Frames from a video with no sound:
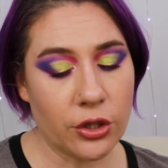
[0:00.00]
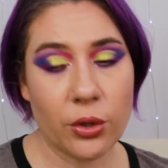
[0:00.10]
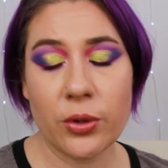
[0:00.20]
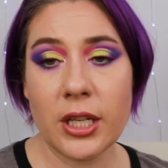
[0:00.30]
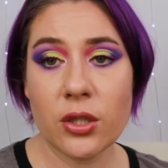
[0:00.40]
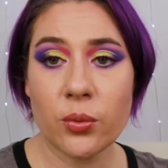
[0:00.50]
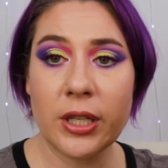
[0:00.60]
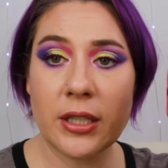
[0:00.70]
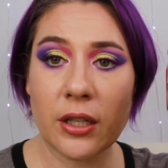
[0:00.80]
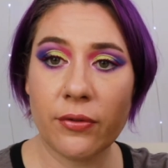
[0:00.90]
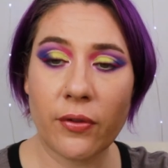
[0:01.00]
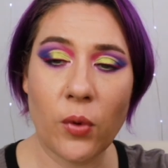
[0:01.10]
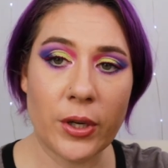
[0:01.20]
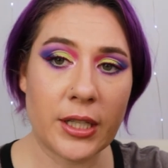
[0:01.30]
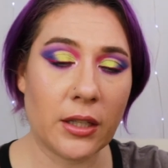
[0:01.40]
So these retail for
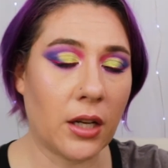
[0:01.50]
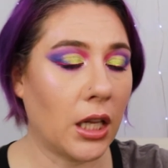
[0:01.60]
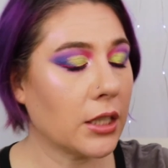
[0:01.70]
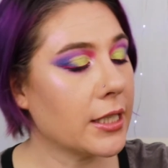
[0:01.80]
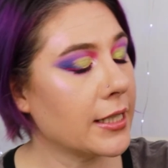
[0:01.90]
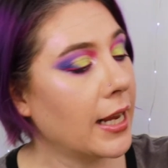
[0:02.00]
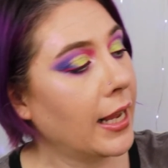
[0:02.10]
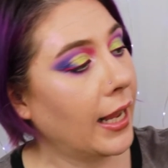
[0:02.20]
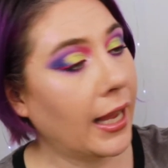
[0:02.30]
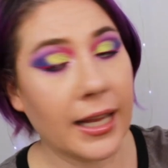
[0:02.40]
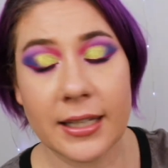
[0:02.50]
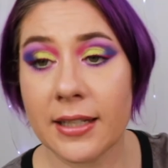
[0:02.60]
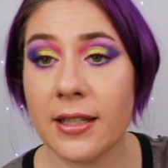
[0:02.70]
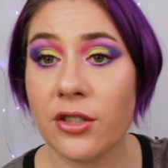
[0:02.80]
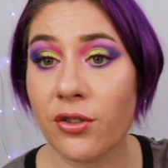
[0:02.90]
$14 and
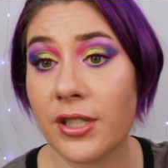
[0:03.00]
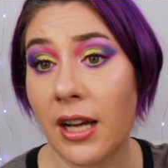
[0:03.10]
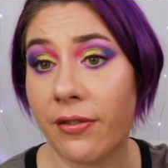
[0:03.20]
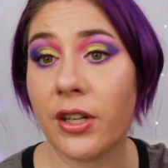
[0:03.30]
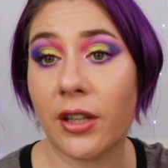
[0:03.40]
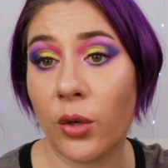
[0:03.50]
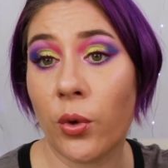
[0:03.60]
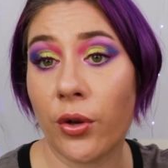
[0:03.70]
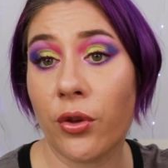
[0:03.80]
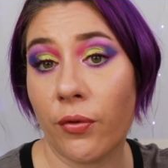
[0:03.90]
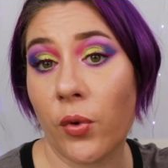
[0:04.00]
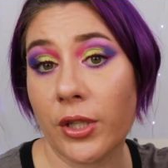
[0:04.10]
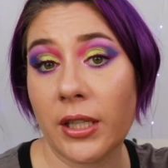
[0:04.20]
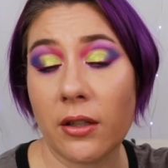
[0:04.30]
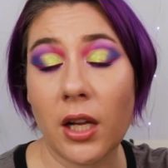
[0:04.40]
these are definitely worth your
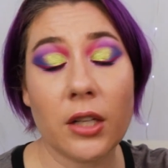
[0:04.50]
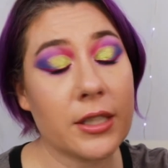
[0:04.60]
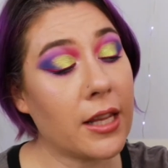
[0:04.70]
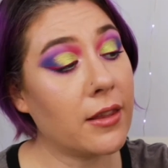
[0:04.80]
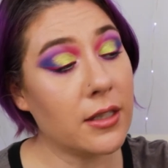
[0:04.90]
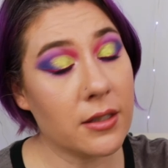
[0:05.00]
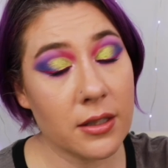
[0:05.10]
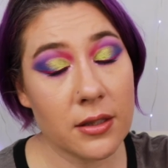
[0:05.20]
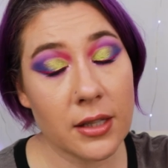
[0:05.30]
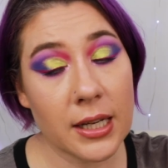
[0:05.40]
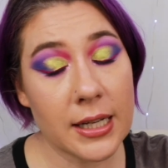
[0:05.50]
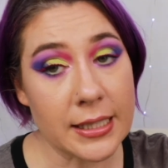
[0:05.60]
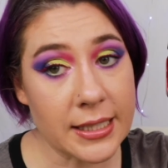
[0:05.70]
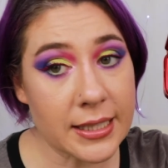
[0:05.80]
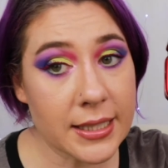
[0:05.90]
$14. This is a
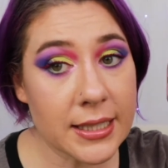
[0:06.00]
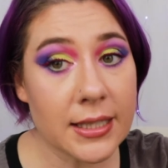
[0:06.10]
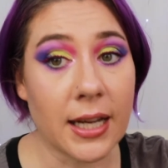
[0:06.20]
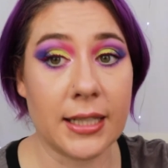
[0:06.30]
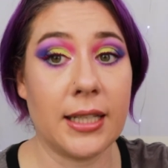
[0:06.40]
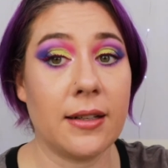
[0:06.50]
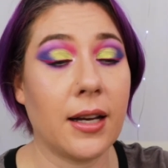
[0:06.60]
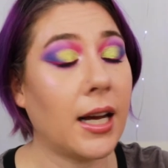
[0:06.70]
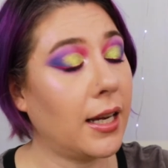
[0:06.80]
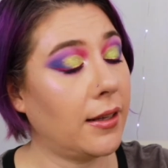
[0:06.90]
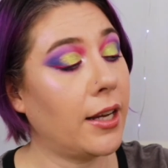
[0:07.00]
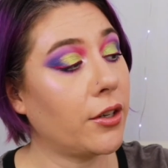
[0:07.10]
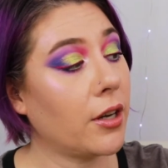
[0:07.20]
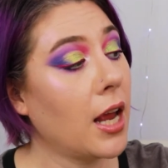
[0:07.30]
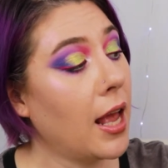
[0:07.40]
stunning
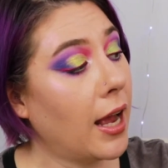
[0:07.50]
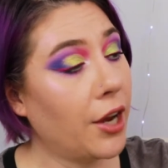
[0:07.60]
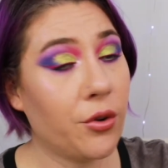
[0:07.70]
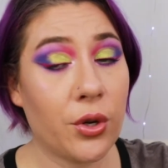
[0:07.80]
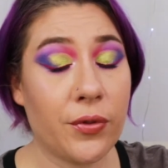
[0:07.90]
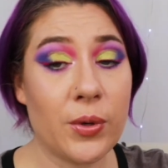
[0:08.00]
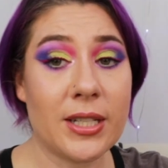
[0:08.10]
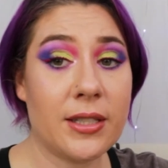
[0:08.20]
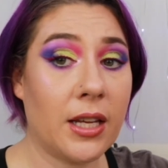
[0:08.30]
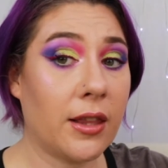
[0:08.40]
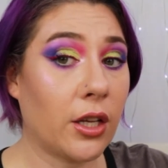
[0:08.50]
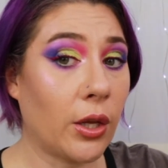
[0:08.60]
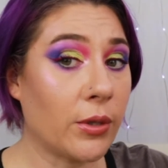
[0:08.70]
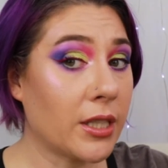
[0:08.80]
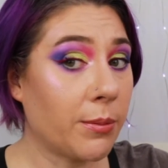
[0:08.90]
highlighter. I don't know if you could see in the
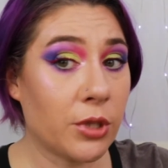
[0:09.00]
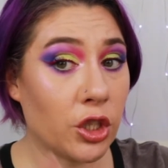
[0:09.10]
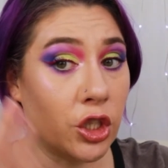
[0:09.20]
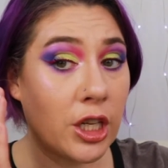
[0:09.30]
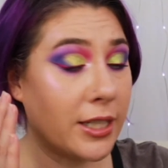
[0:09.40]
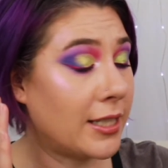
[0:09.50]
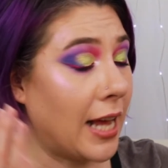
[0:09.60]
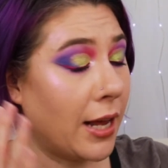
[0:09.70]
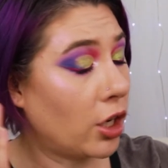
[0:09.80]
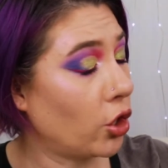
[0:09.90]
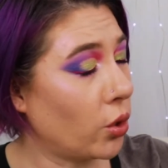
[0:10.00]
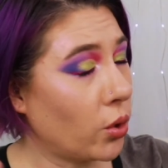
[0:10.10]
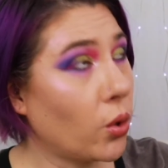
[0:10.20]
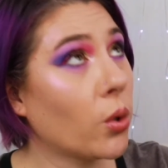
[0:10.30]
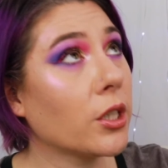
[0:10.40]
close-ups just that
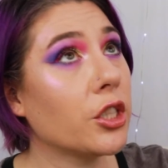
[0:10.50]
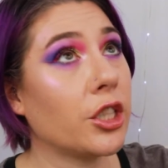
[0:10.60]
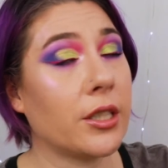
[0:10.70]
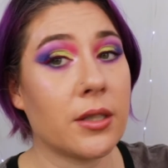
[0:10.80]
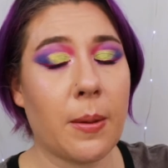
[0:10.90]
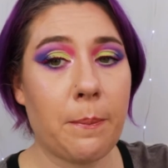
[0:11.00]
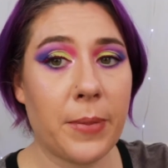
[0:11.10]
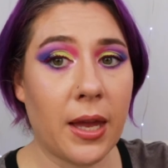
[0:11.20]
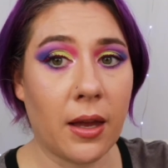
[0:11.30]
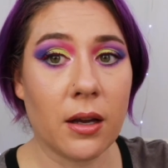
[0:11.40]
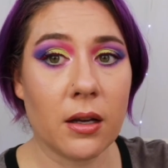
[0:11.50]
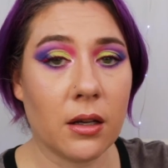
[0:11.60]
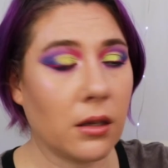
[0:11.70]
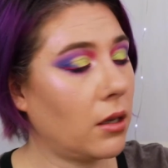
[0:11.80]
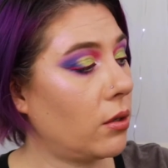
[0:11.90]
gorgeous pink
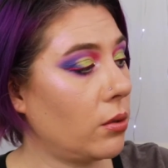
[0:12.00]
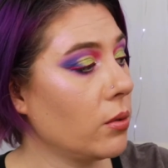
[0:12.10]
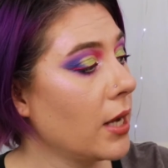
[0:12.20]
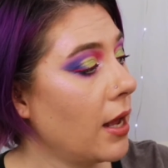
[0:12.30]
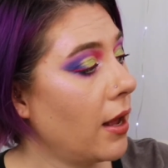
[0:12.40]
glow.